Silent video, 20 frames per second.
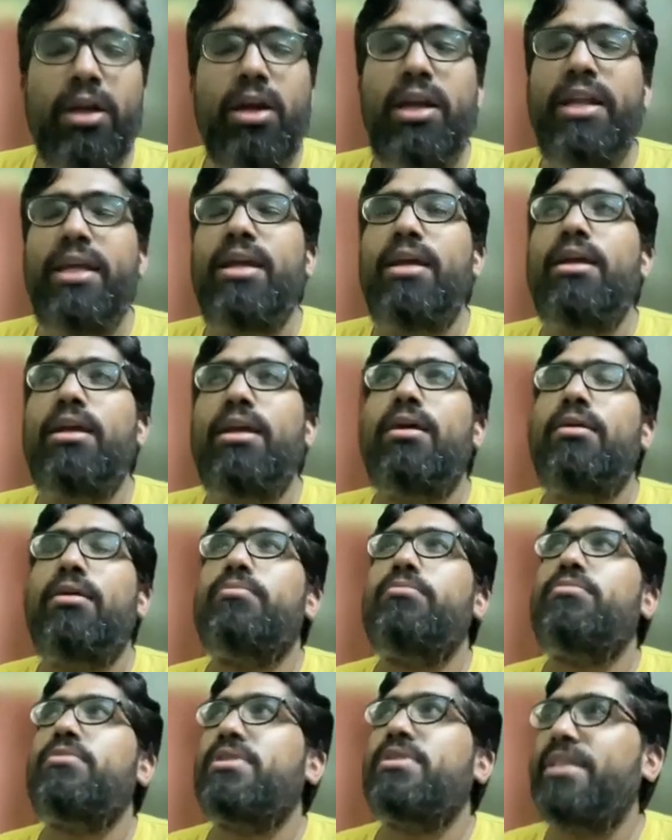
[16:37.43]
Regarding
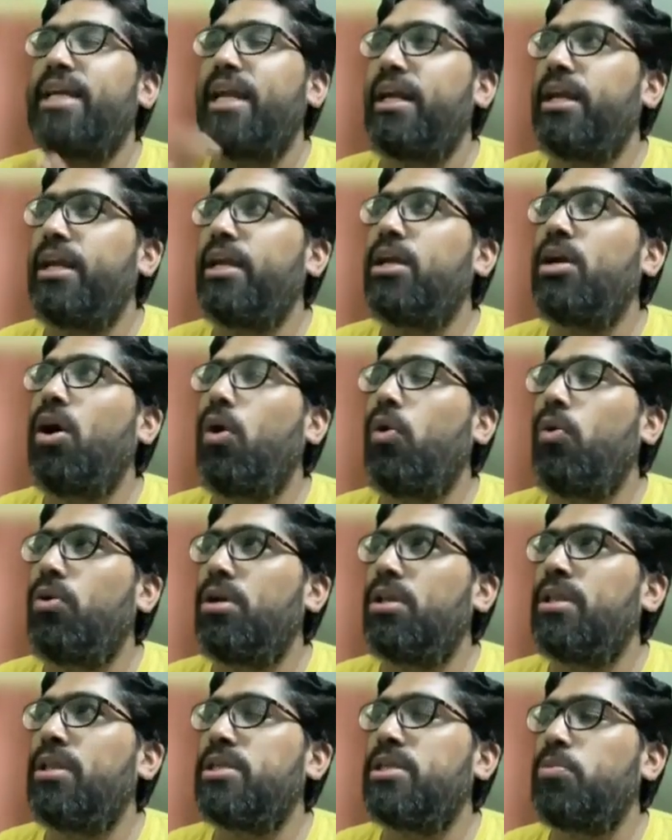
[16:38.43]
sending
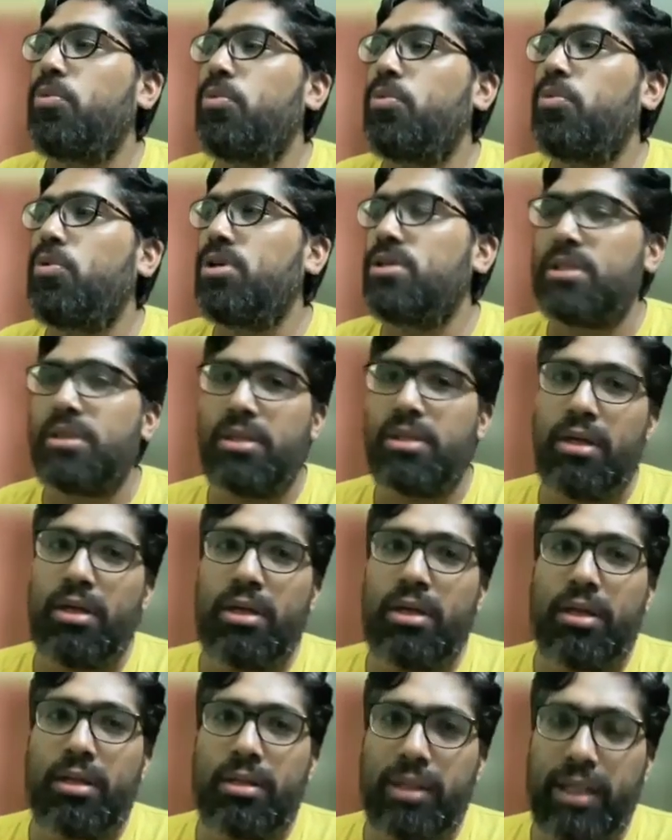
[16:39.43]
out these books,
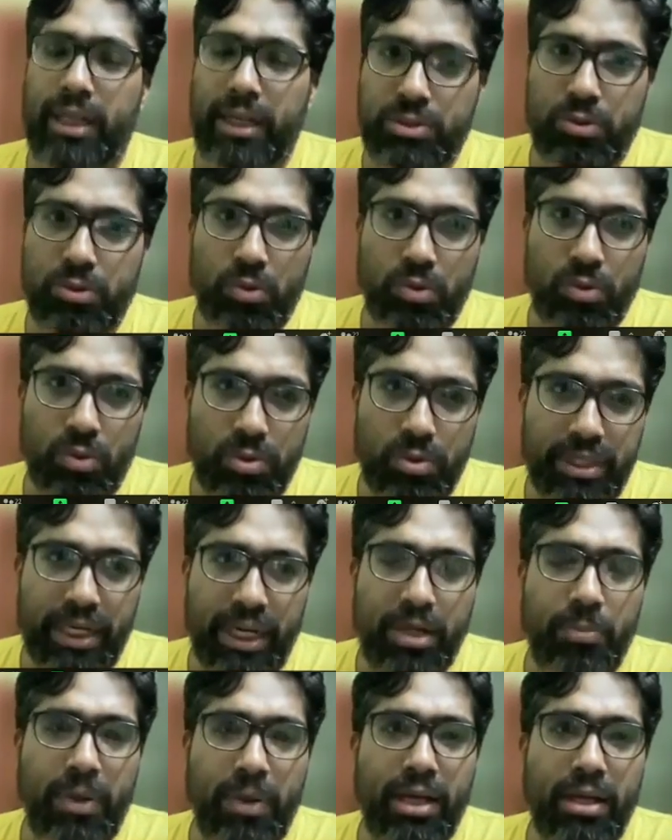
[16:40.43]
there is no
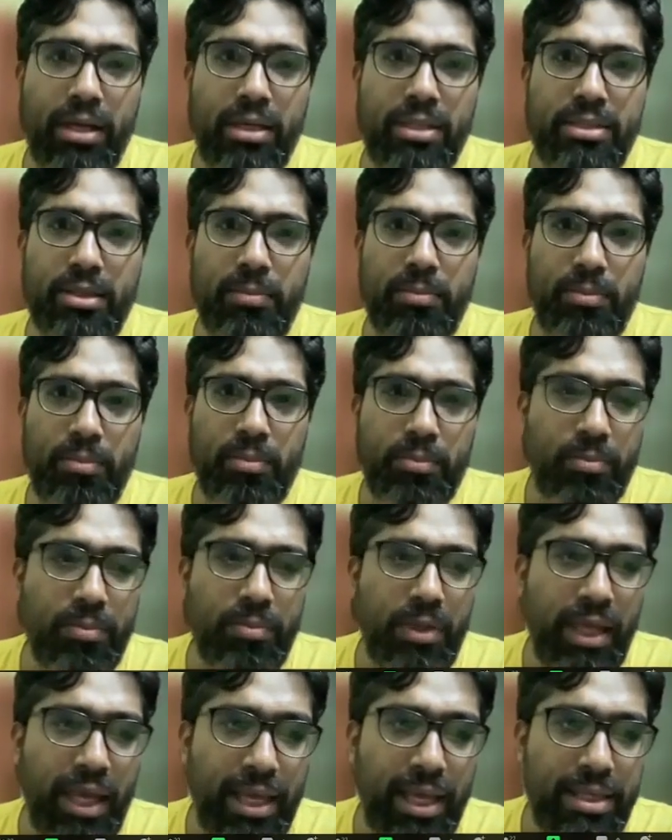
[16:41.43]
set mechanism
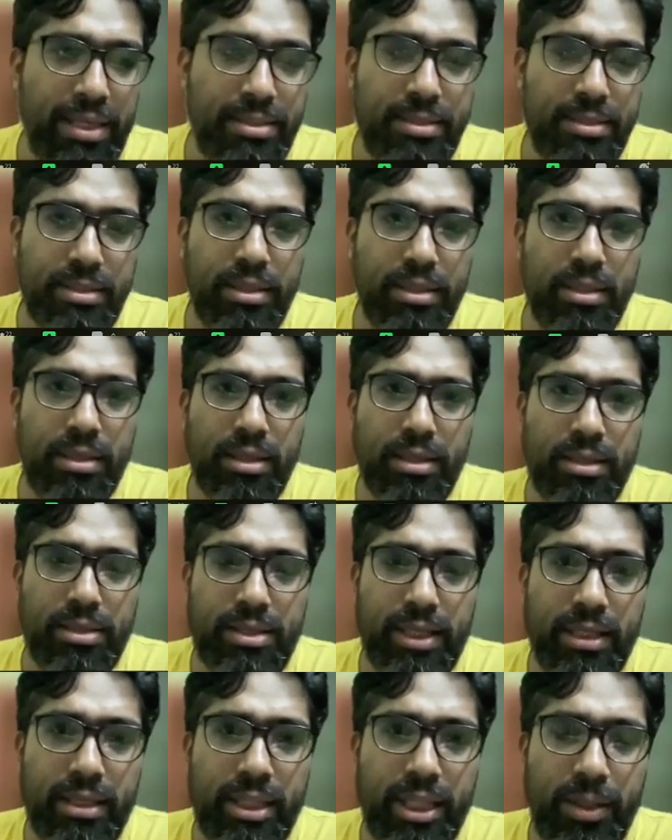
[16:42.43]
as
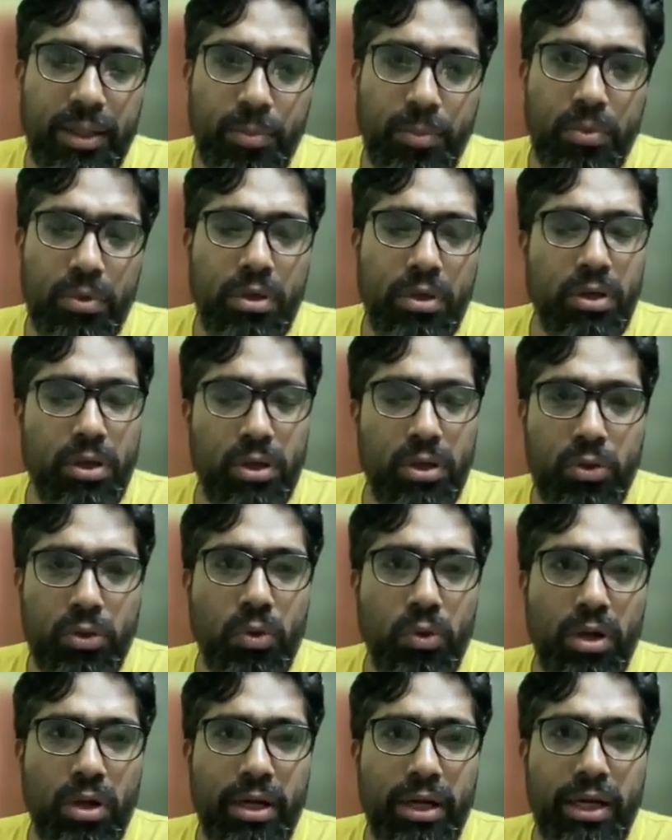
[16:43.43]
Sadeep
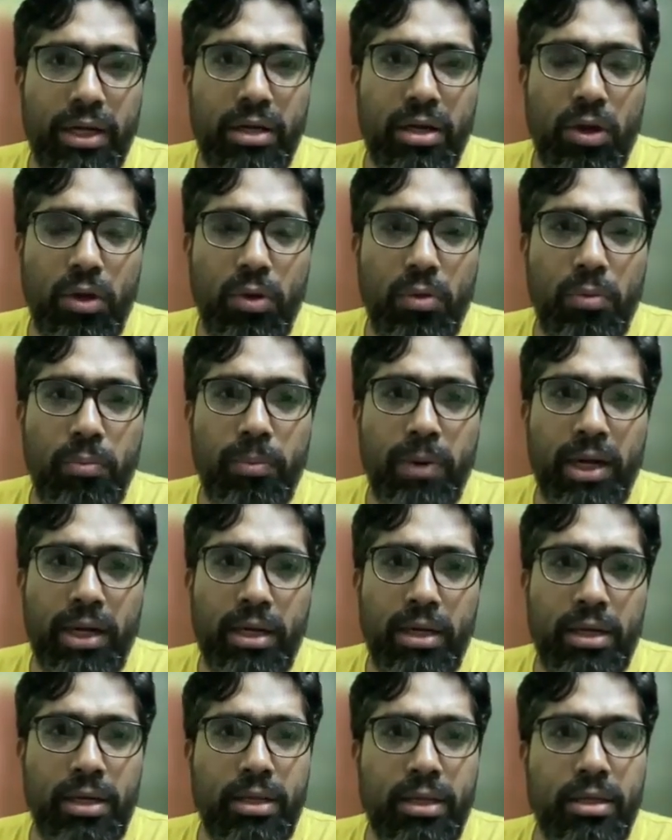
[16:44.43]
told right now,
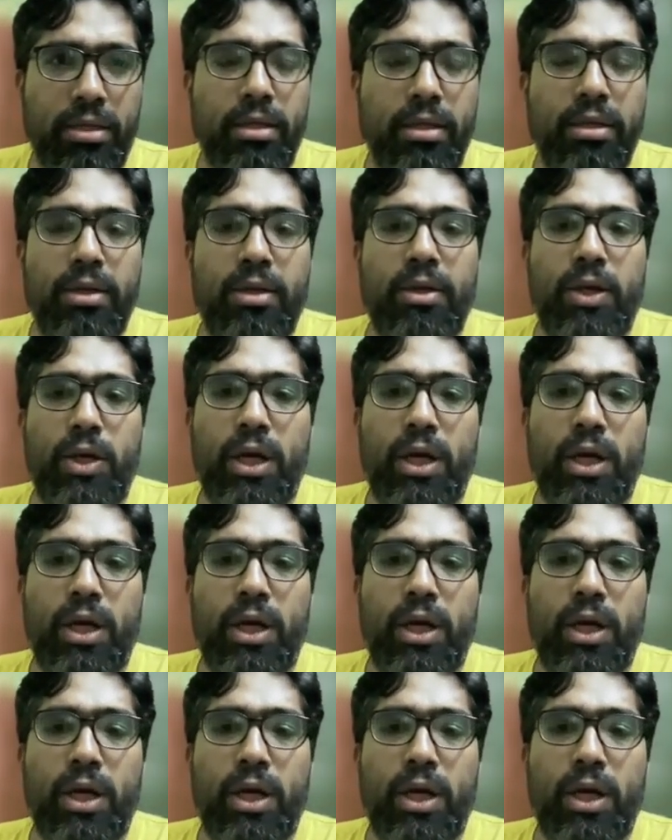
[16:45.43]
but